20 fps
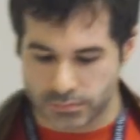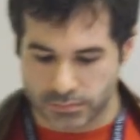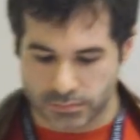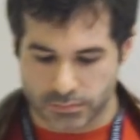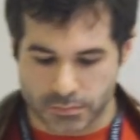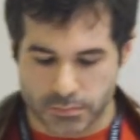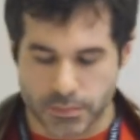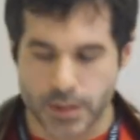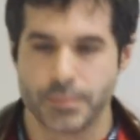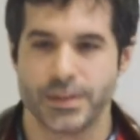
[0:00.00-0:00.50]

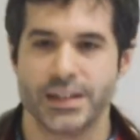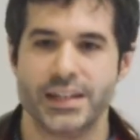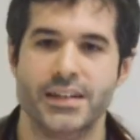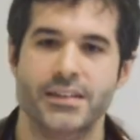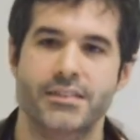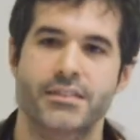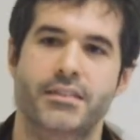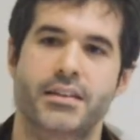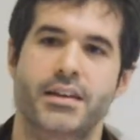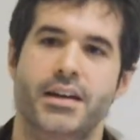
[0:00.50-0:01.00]

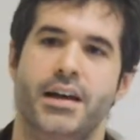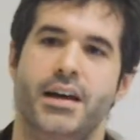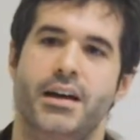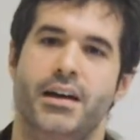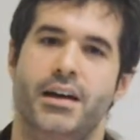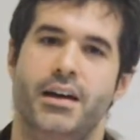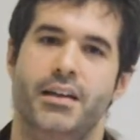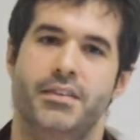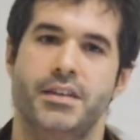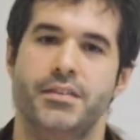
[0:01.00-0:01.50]
mimicking
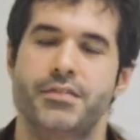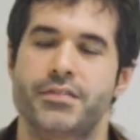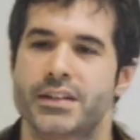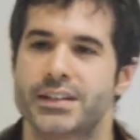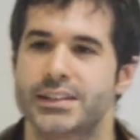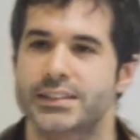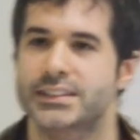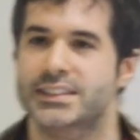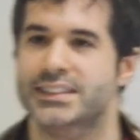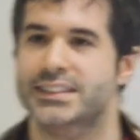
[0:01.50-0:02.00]
the
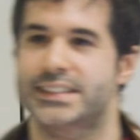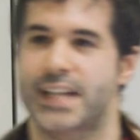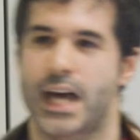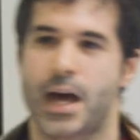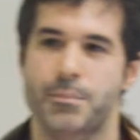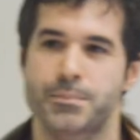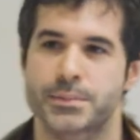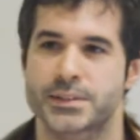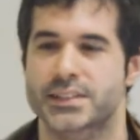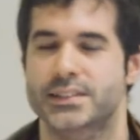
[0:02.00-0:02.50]
different
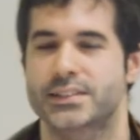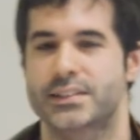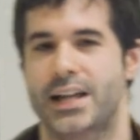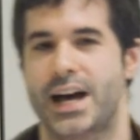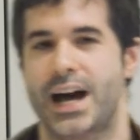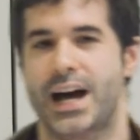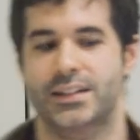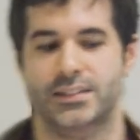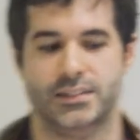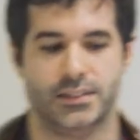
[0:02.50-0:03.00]
steps
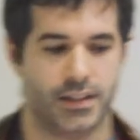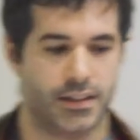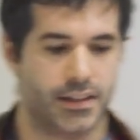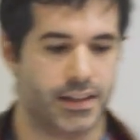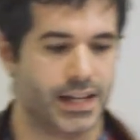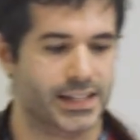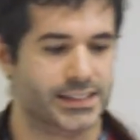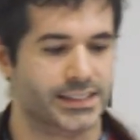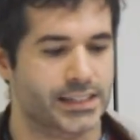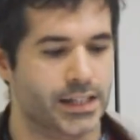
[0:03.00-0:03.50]
that
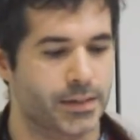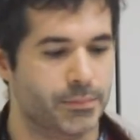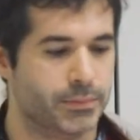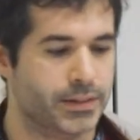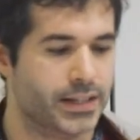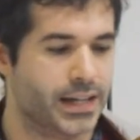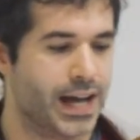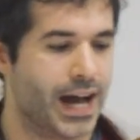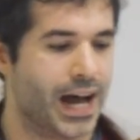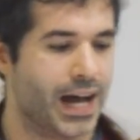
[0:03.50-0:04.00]
the
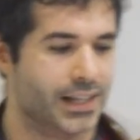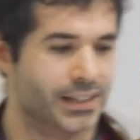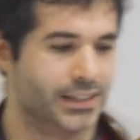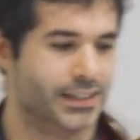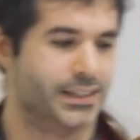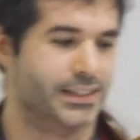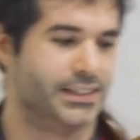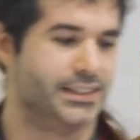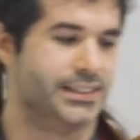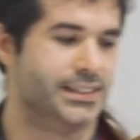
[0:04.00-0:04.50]
assembly
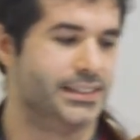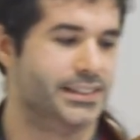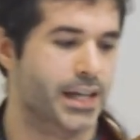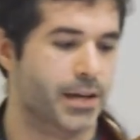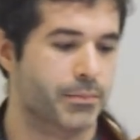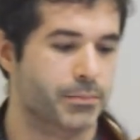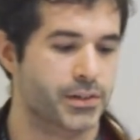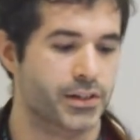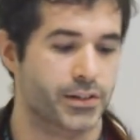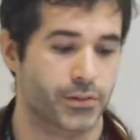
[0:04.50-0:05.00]
and
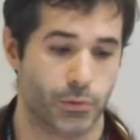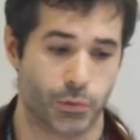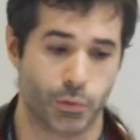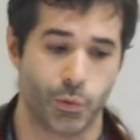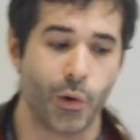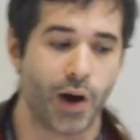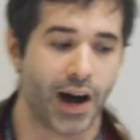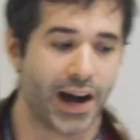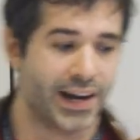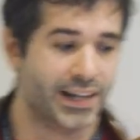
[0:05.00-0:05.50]
disassembly
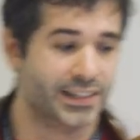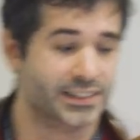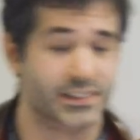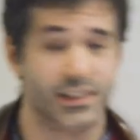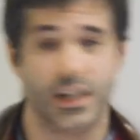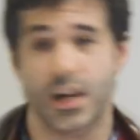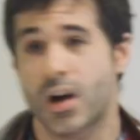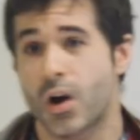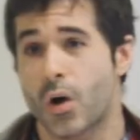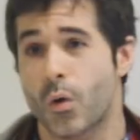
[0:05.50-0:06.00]
requires.
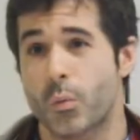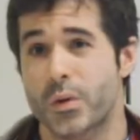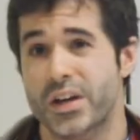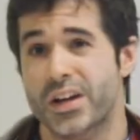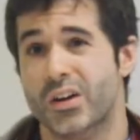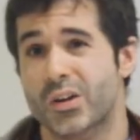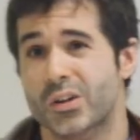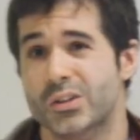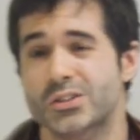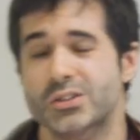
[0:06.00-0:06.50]
We
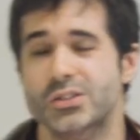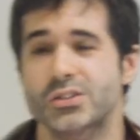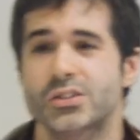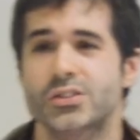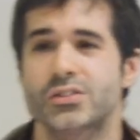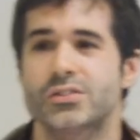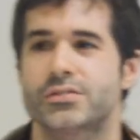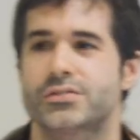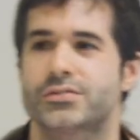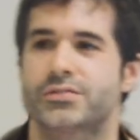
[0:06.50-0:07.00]

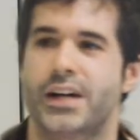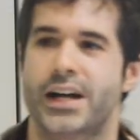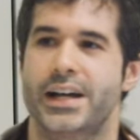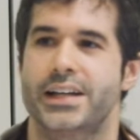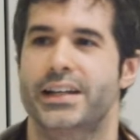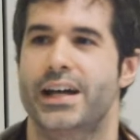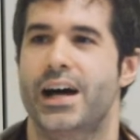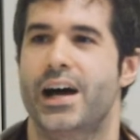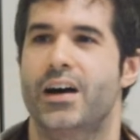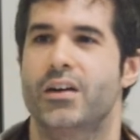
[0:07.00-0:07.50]
also
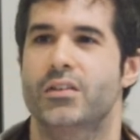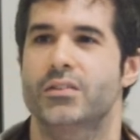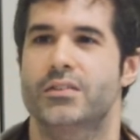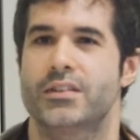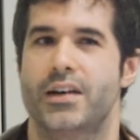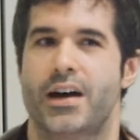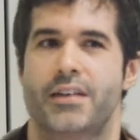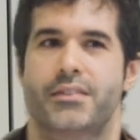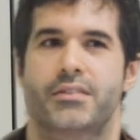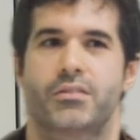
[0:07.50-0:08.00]
find out
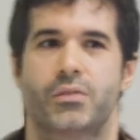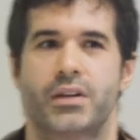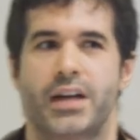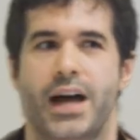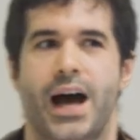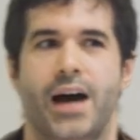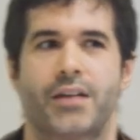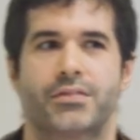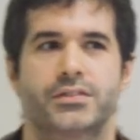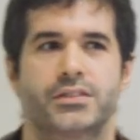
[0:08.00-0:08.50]
that we
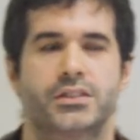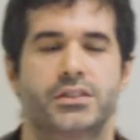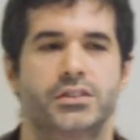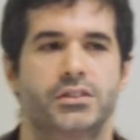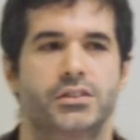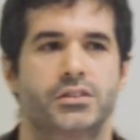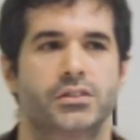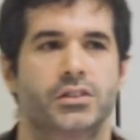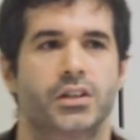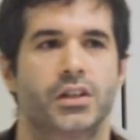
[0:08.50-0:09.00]
have
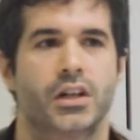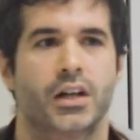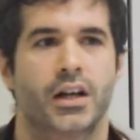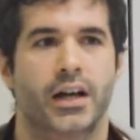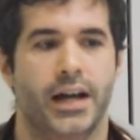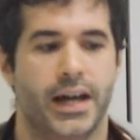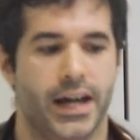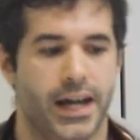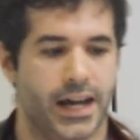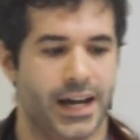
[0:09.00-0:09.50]
to,
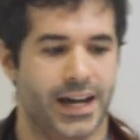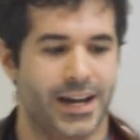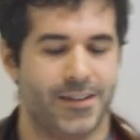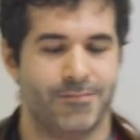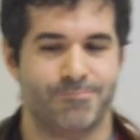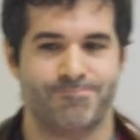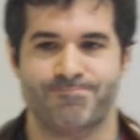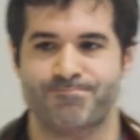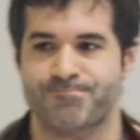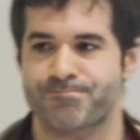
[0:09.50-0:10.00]

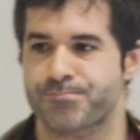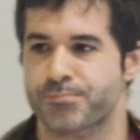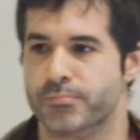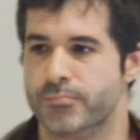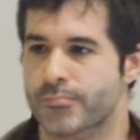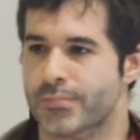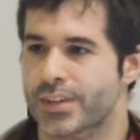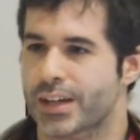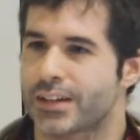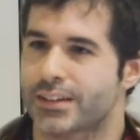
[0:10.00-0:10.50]

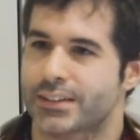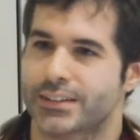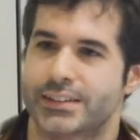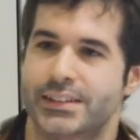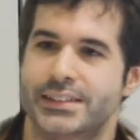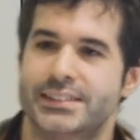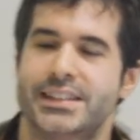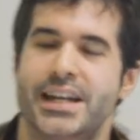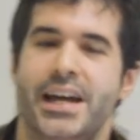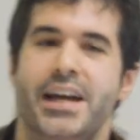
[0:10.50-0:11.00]

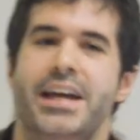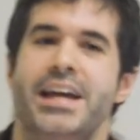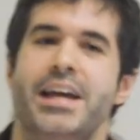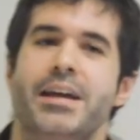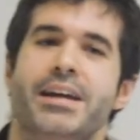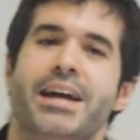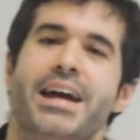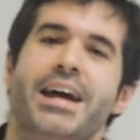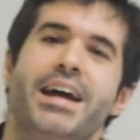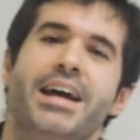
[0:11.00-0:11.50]
let's
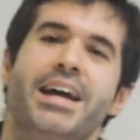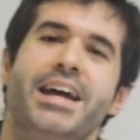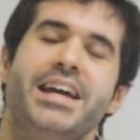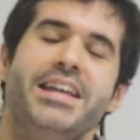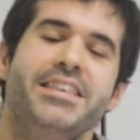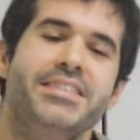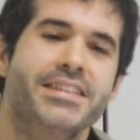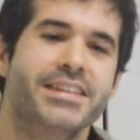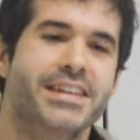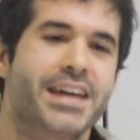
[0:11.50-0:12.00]
say,
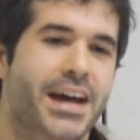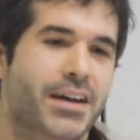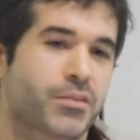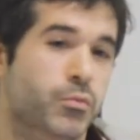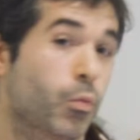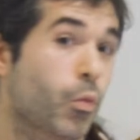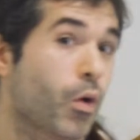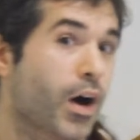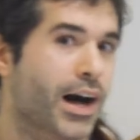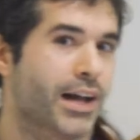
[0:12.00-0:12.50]
indicate
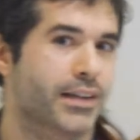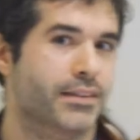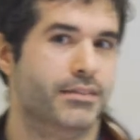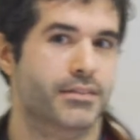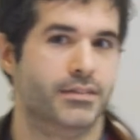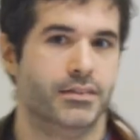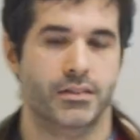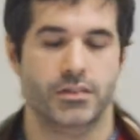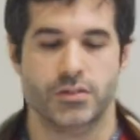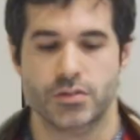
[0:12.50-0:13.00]

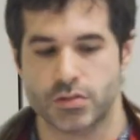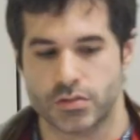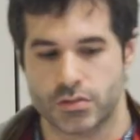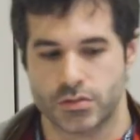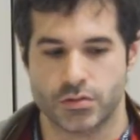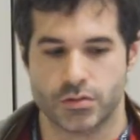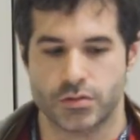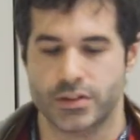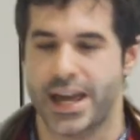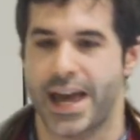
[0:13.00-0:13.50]
what to
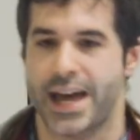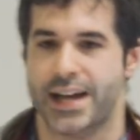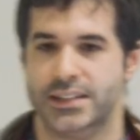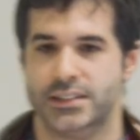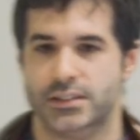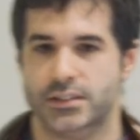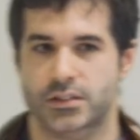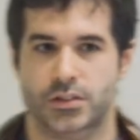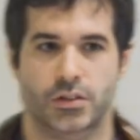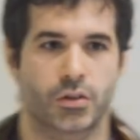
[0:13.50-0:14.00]
do
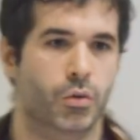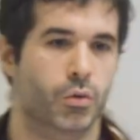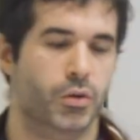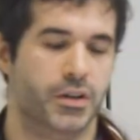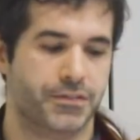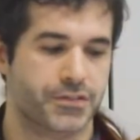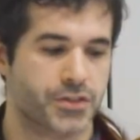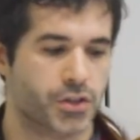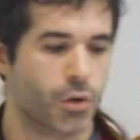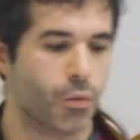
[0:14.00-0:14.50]
next. So
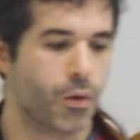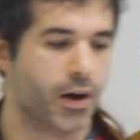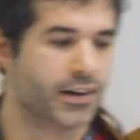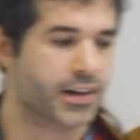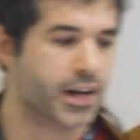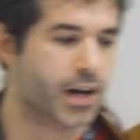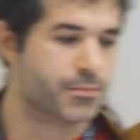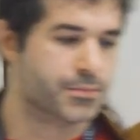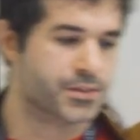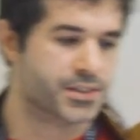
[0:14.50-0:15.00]
if someone
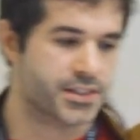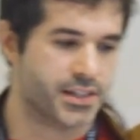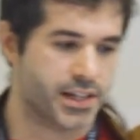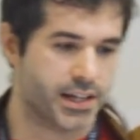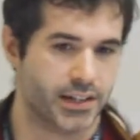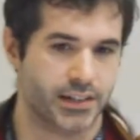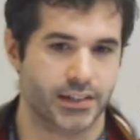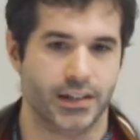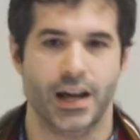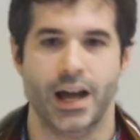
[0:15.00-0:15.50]
comes
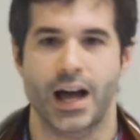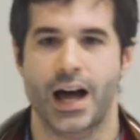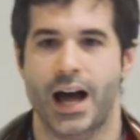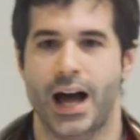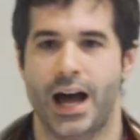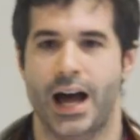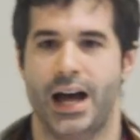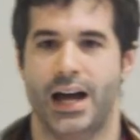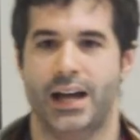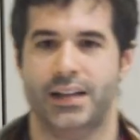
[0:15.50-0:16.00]
in
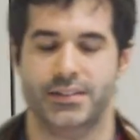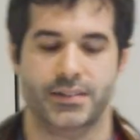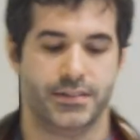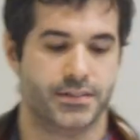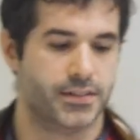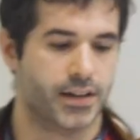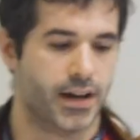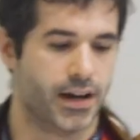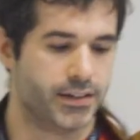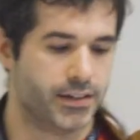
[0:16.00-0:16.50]
and
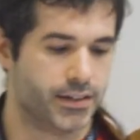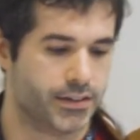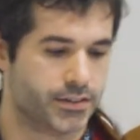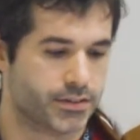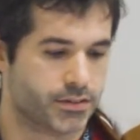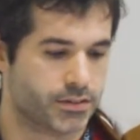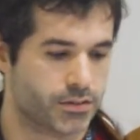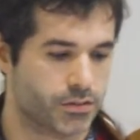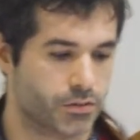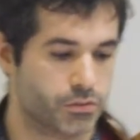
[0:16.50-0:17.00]
decided
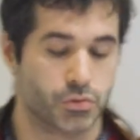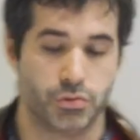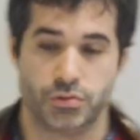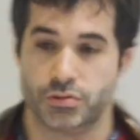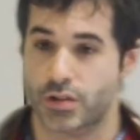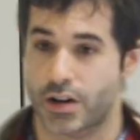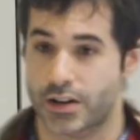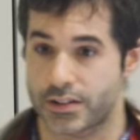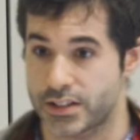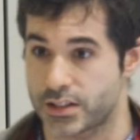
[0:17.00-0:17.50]
to
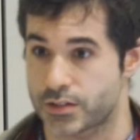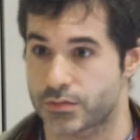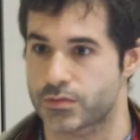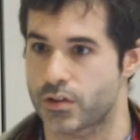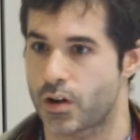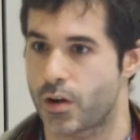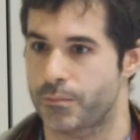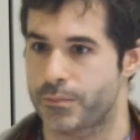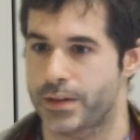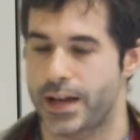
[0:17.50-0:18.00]
start this
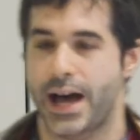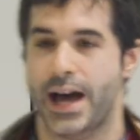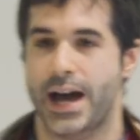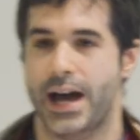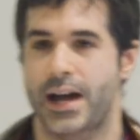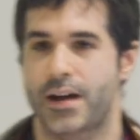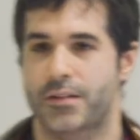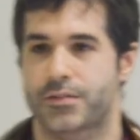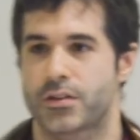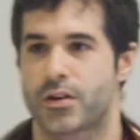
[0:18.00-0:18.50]
from
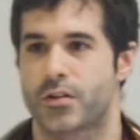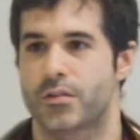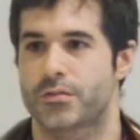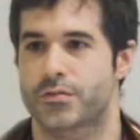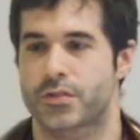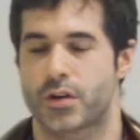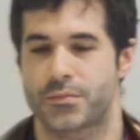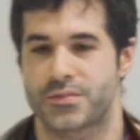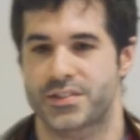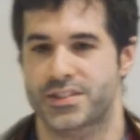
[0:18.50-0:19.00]

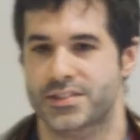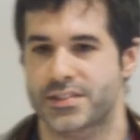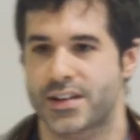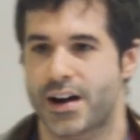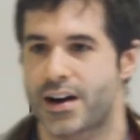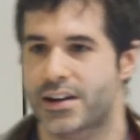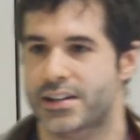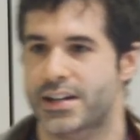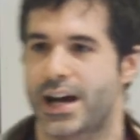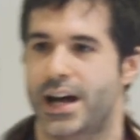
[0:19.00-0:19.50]
the
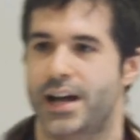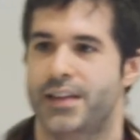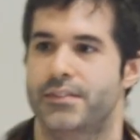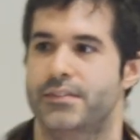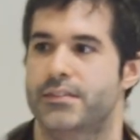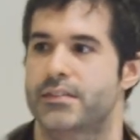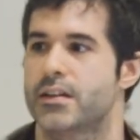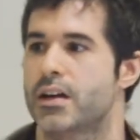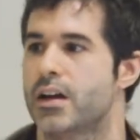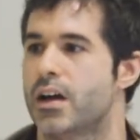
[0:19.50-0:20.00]
start
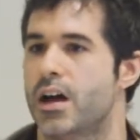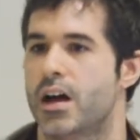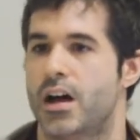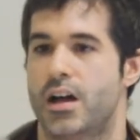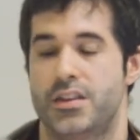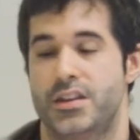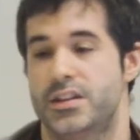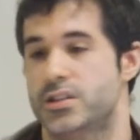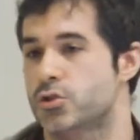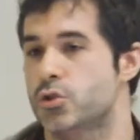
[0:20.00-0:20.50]
and
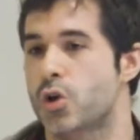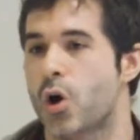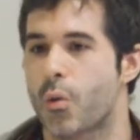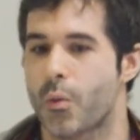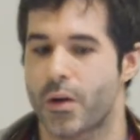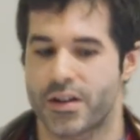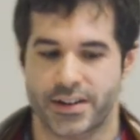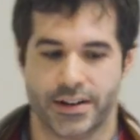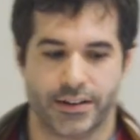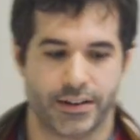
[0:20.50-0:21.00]
there's no
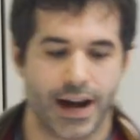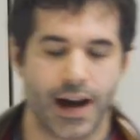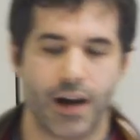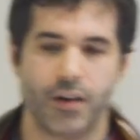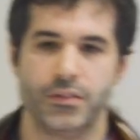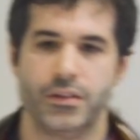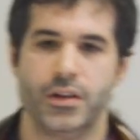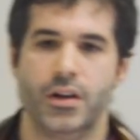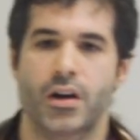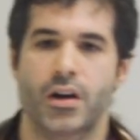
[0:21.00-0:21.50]
one around,